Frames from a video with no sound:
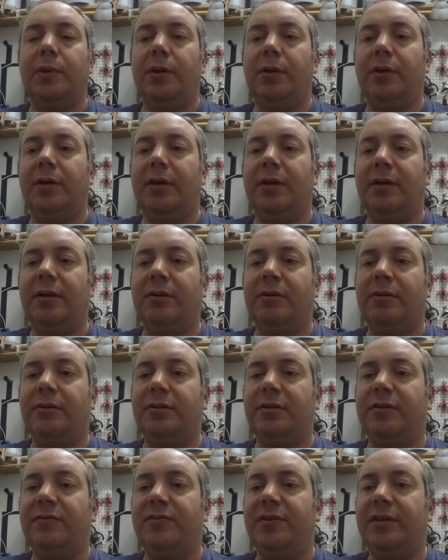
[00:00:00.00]
Okay, now
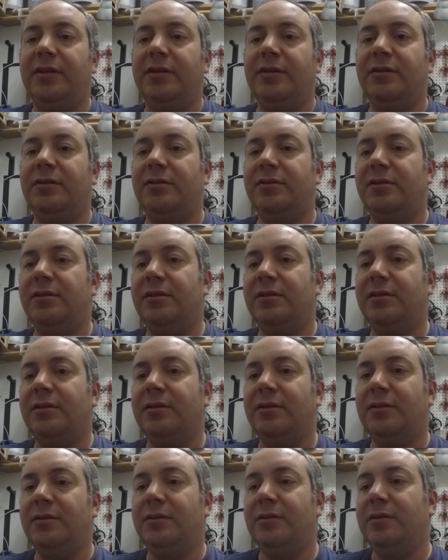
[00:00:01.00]
onto the videos.
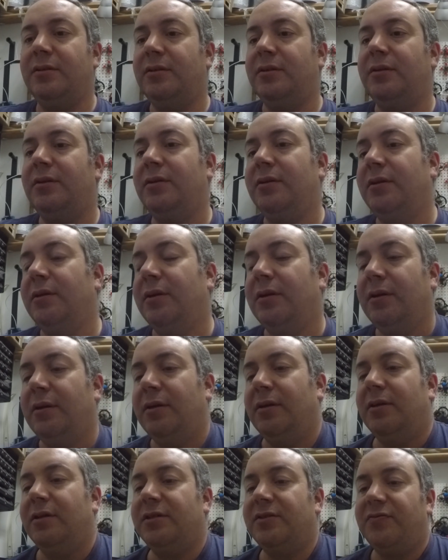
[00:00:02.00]

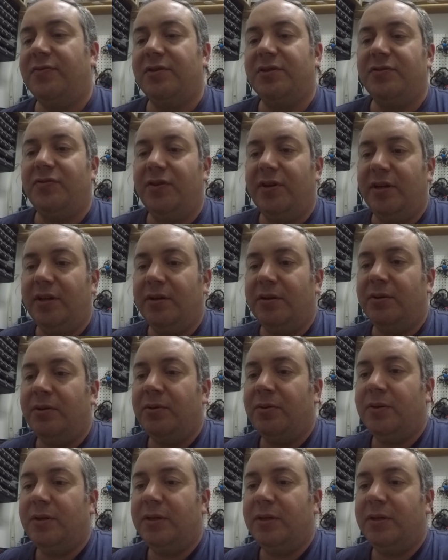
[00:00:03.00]
This first video